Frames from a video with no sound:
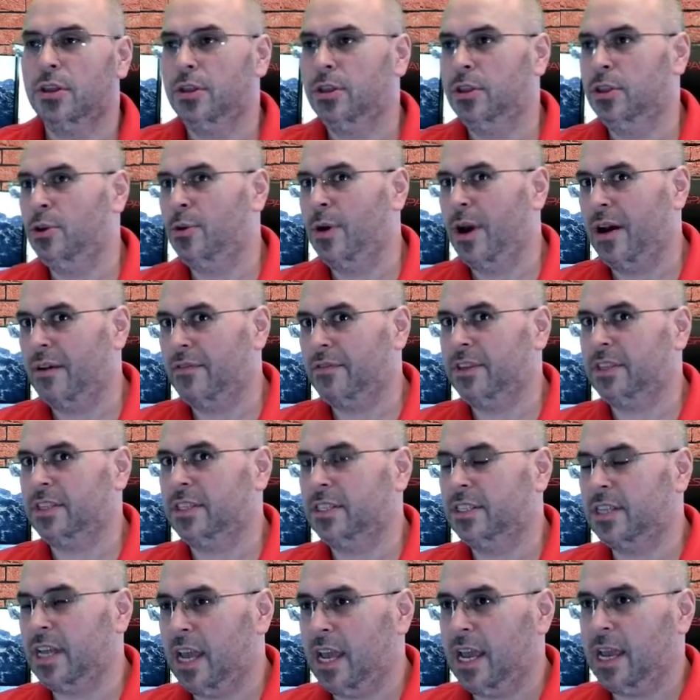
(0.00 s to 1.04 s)
You have the
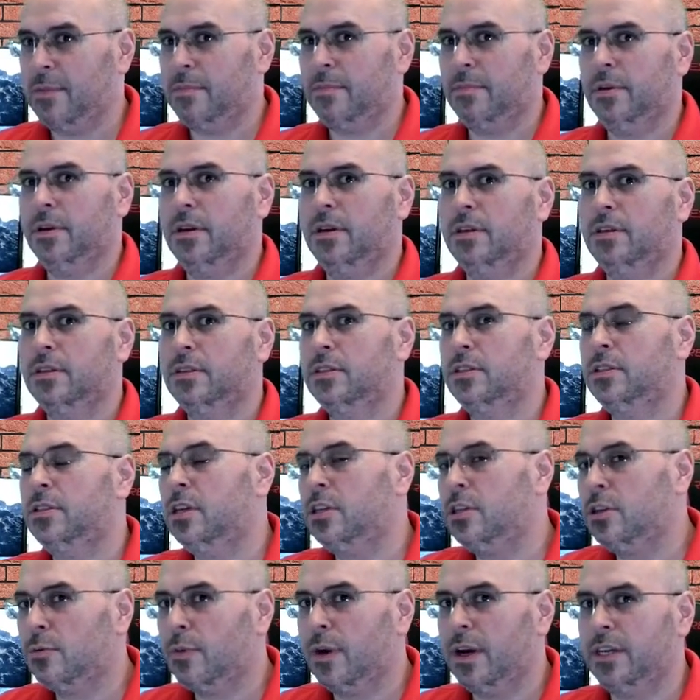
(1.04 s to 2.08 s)
same
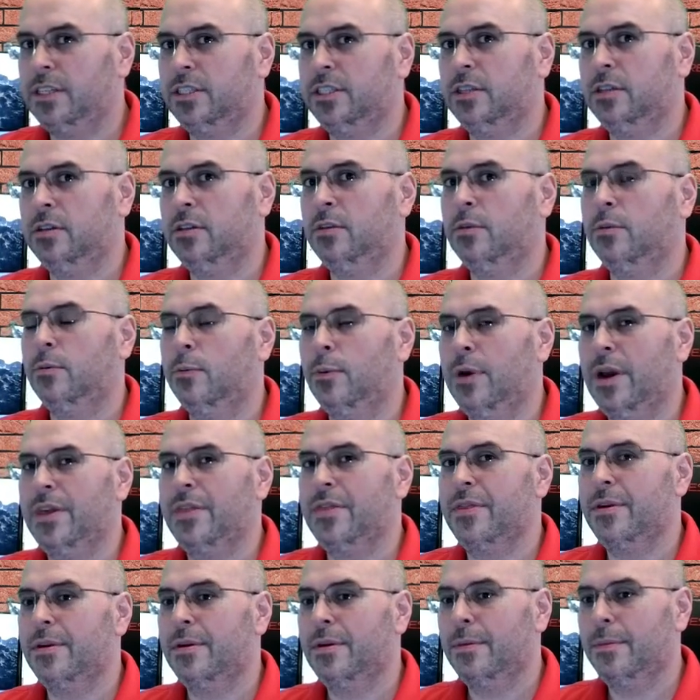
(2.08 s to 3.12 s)
situation
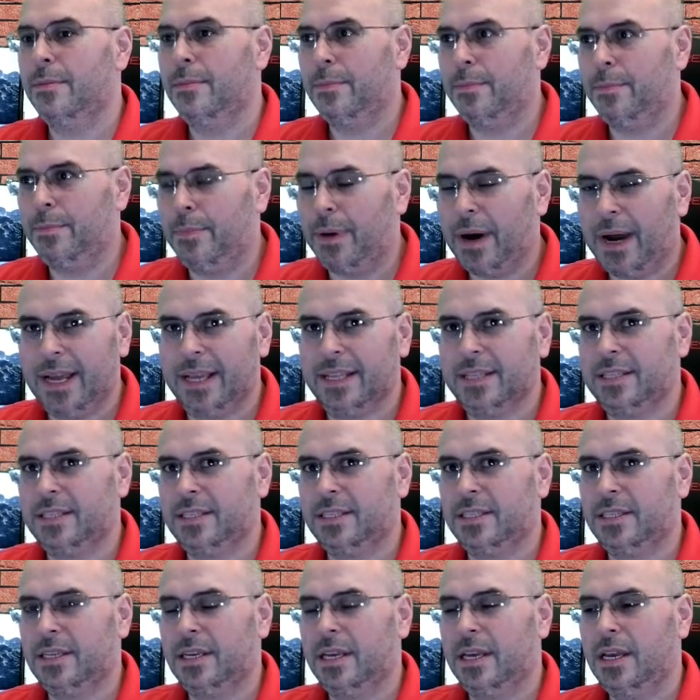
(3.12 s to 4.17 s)
with
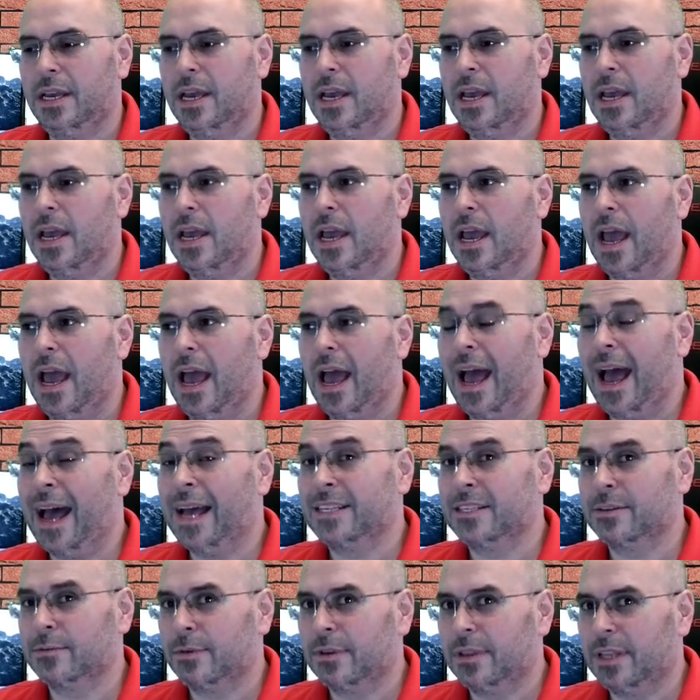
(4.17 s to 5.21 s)
bytes
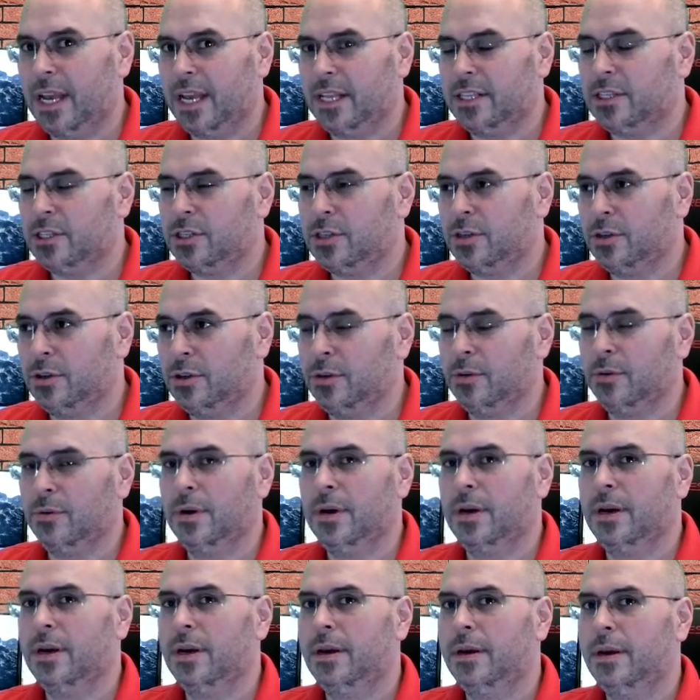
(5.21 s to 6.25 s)
as it relates to
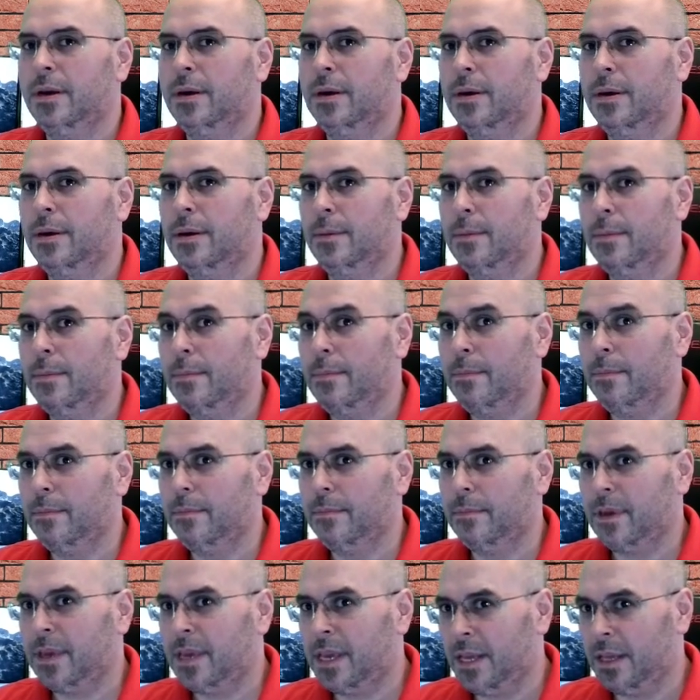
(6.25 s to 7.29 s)

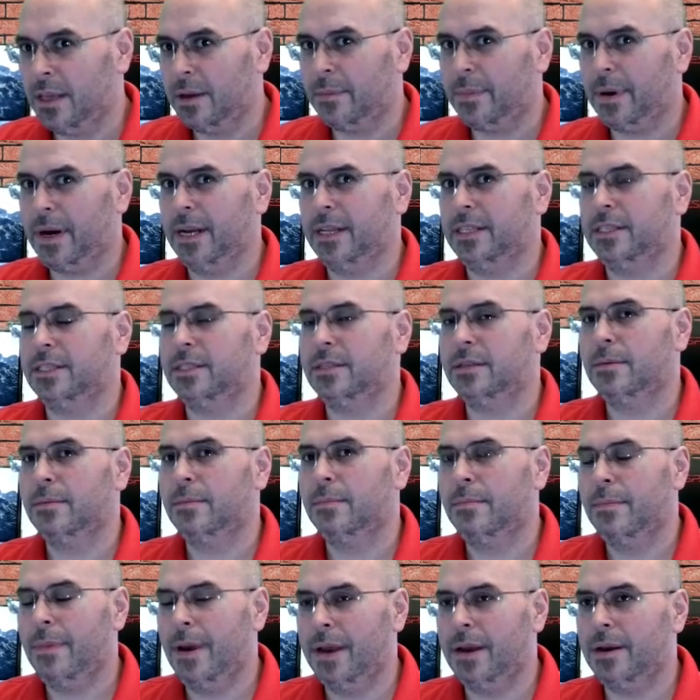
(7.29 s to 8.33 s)
kilobytes,
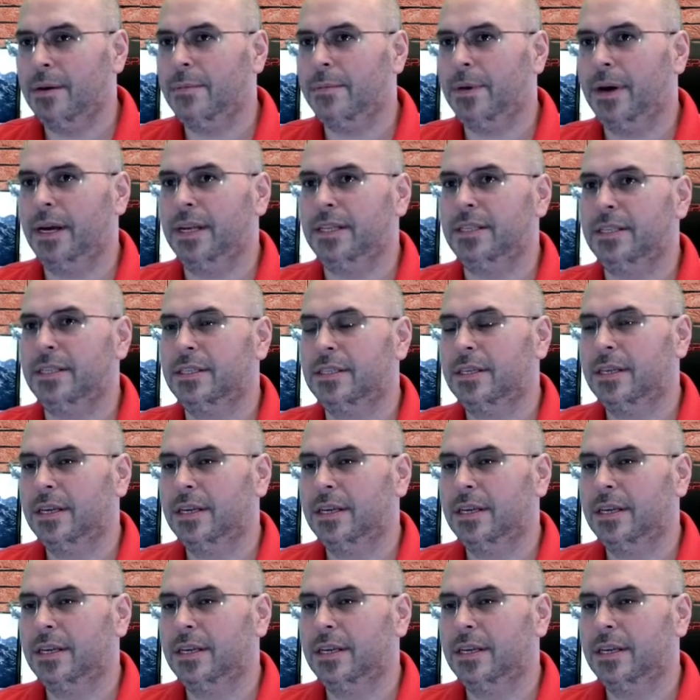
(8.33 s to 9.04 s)
megabytes,